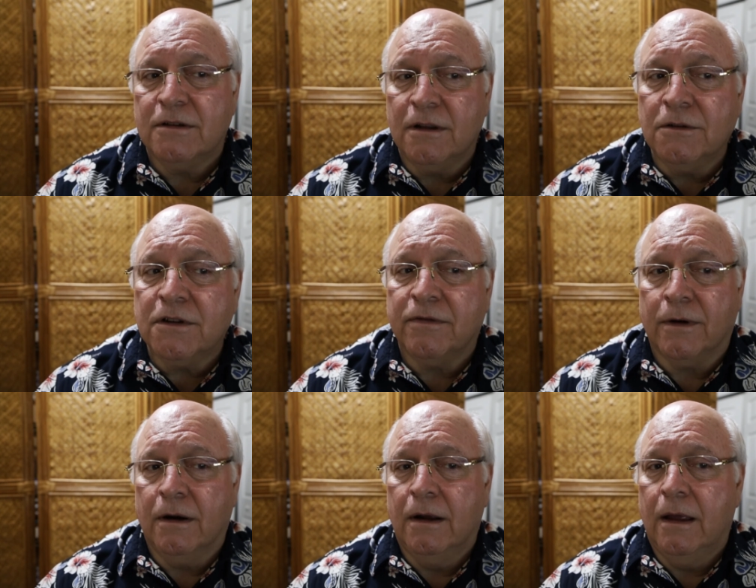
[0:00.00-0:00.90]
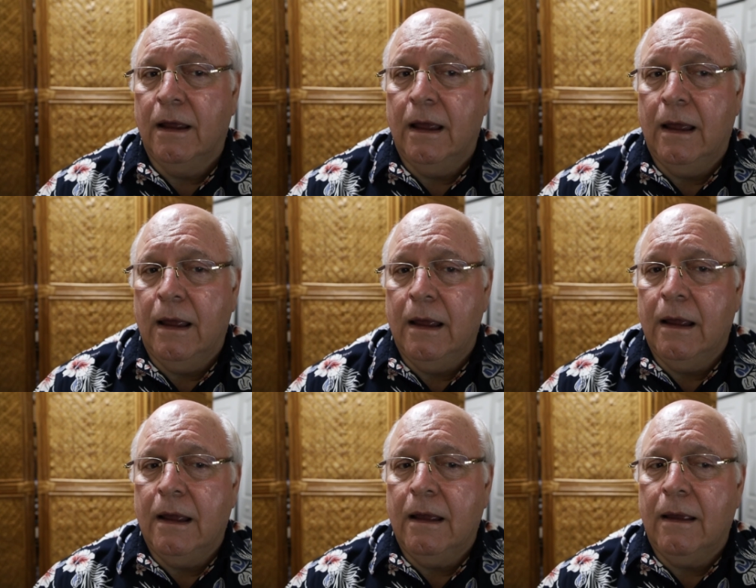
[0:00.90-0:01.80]
Lucifer.
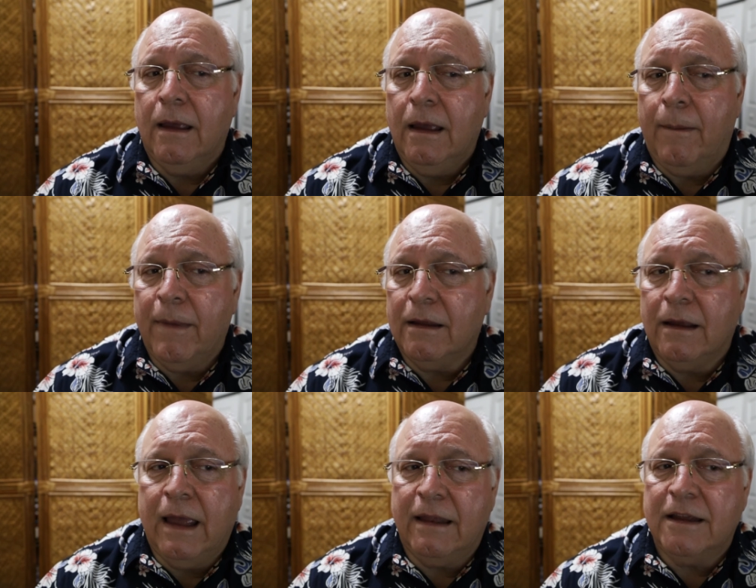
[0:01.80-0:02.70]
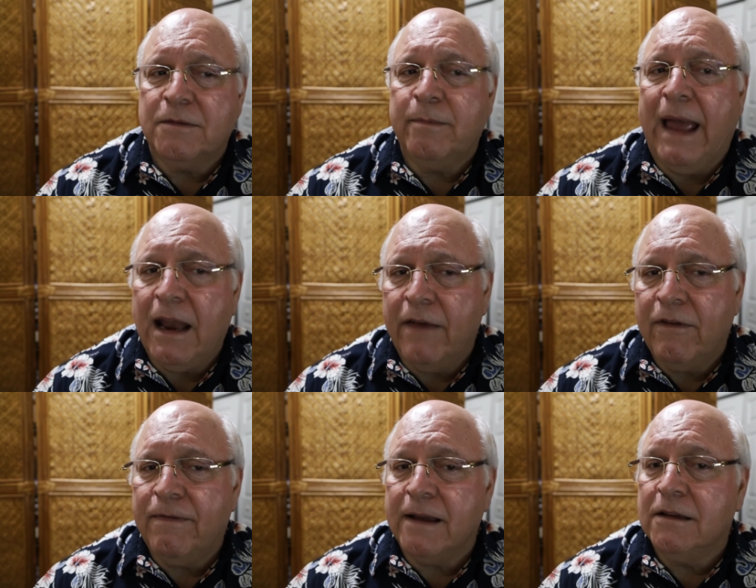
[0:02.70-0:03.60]
I mean, can this man have
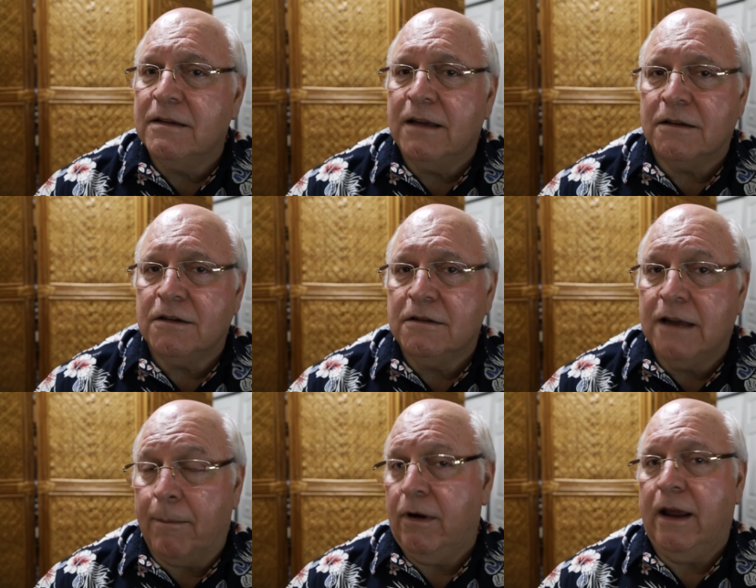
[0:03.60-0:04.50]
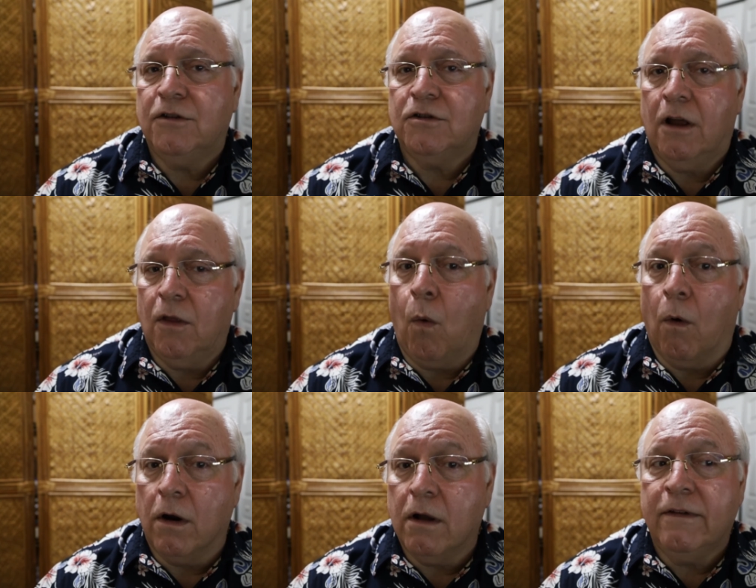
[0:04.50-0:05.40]
effected such depredation on the
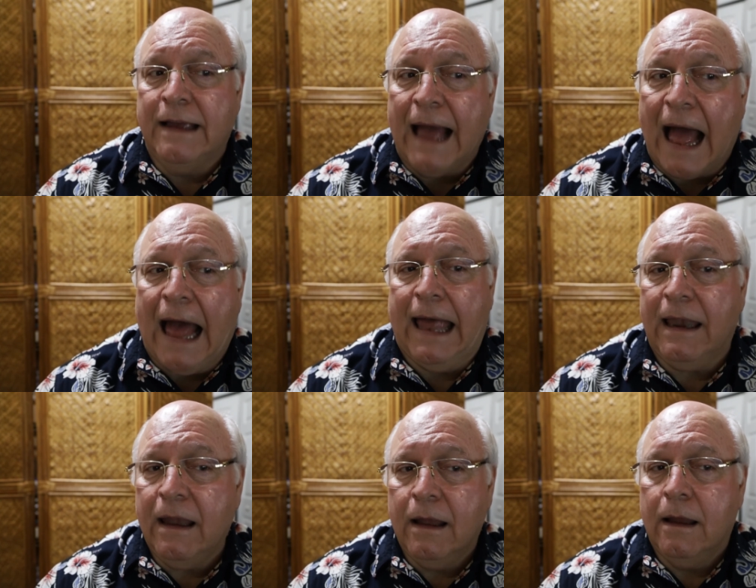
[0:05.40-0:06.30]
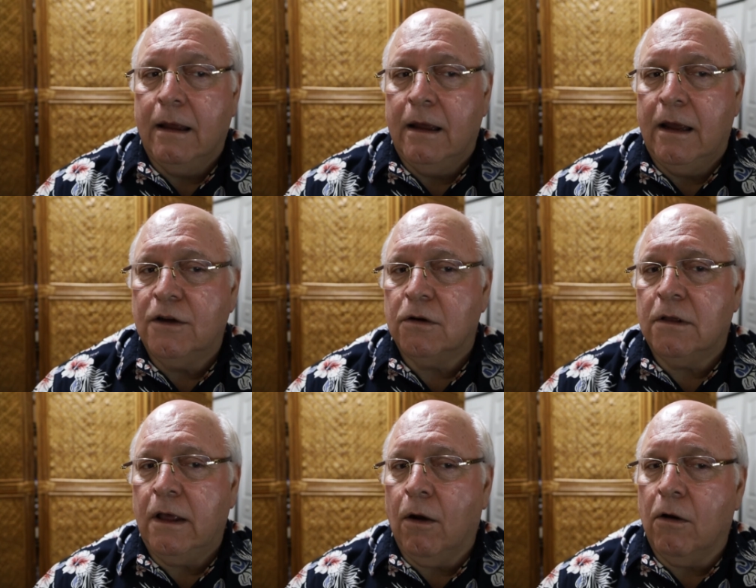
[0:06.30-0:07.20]
work of God? He shook
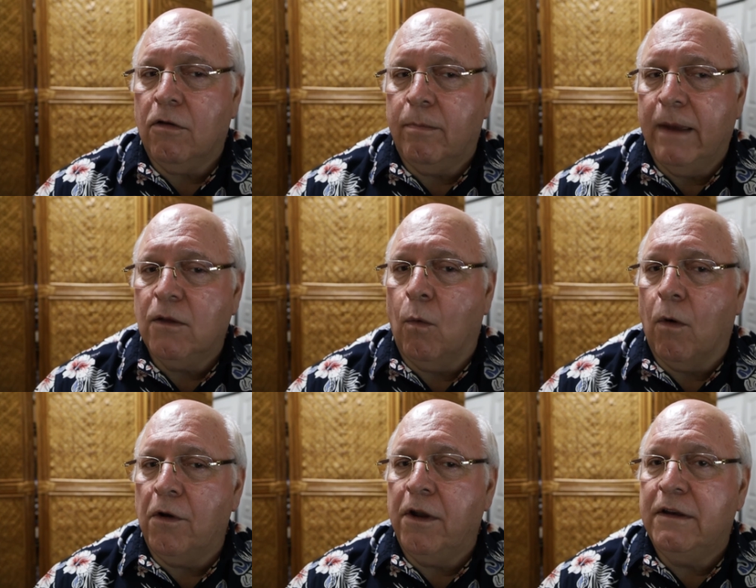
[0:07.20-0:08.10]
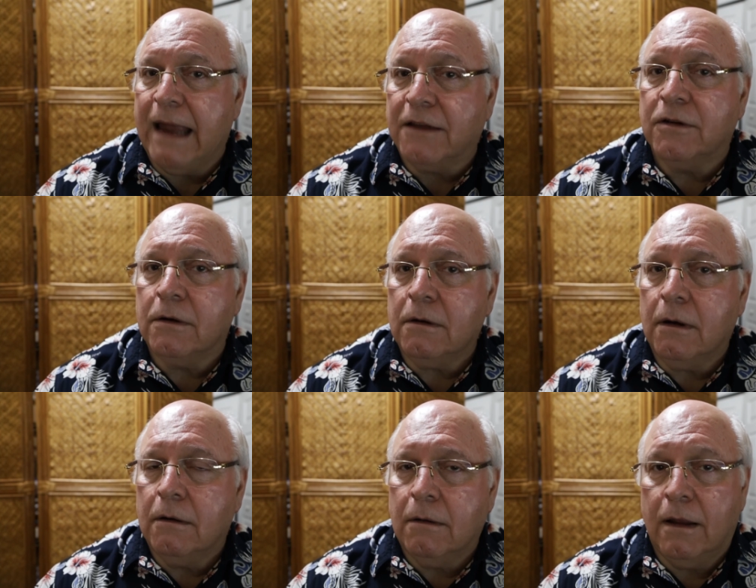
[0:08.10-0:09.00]
the earth, made the world a desert.
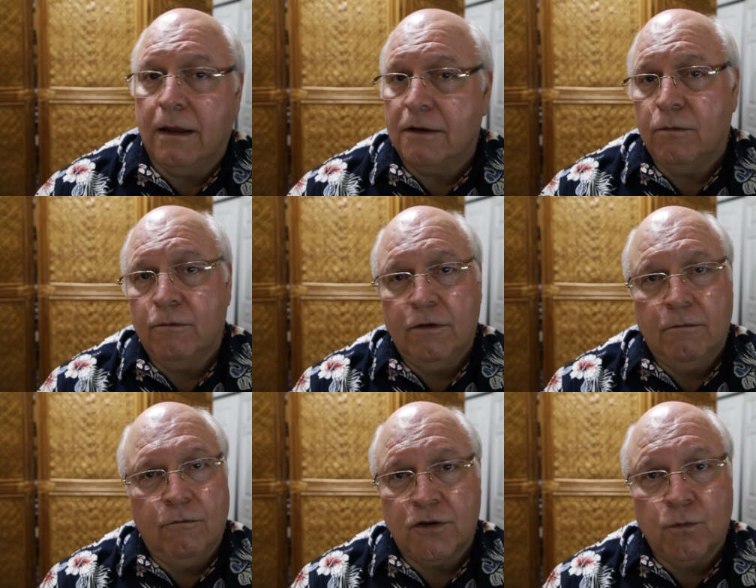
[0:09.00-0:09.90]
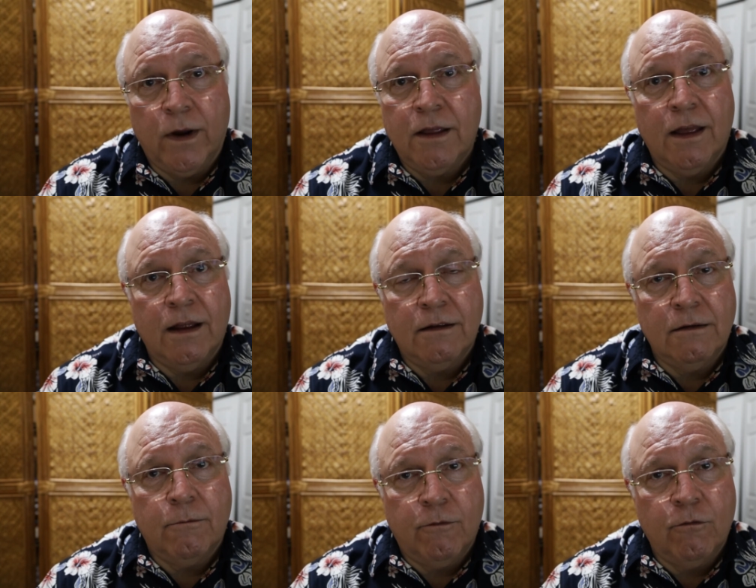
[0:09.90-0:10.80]
That's what we just read the
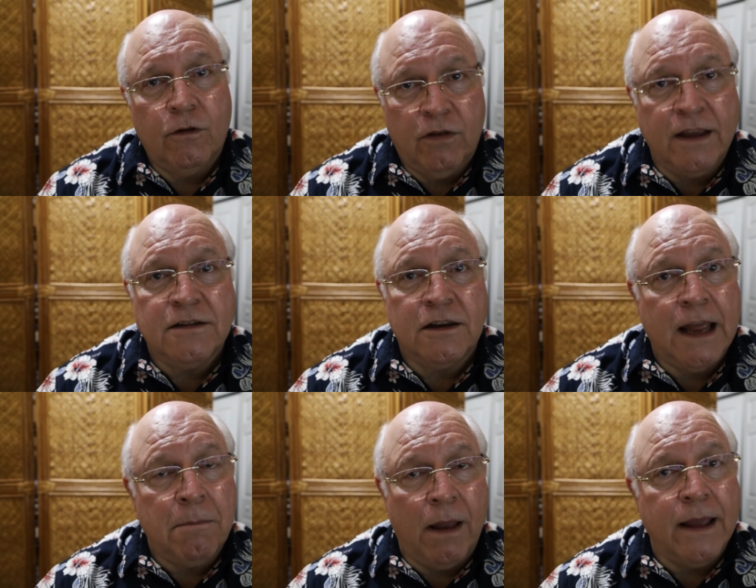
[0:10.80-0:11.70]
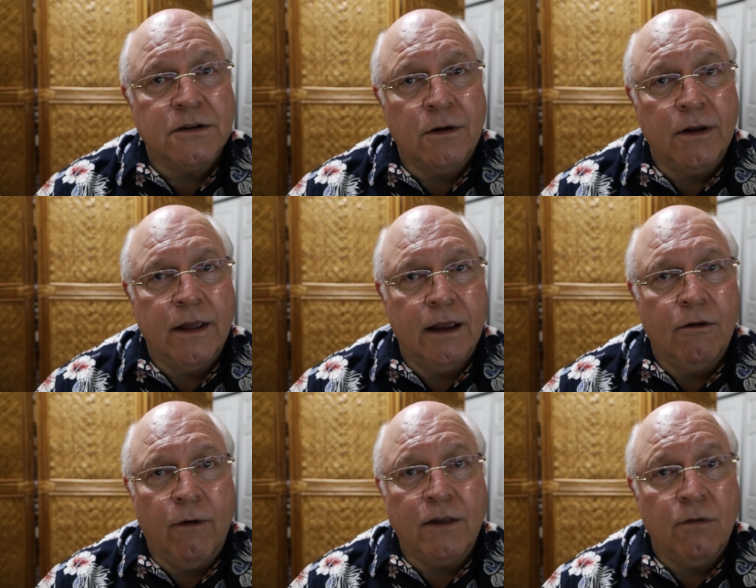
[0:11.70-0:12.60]
things that take place during the
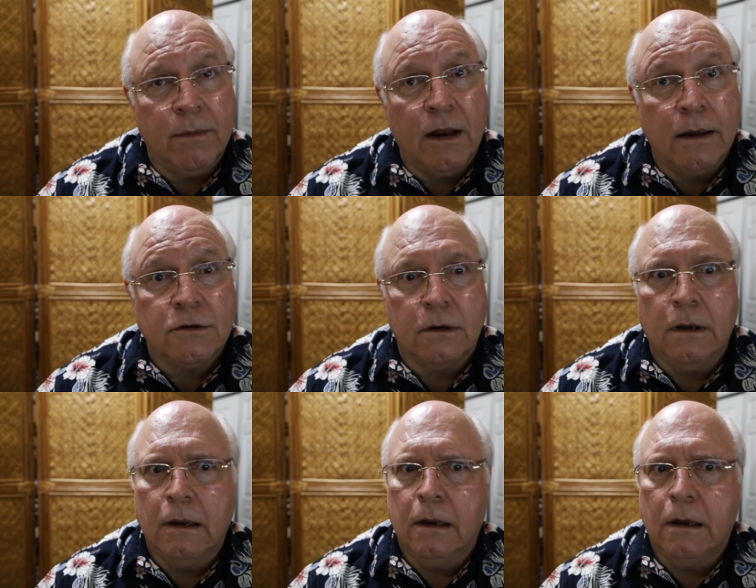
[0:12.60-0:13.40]
Great Tribulation.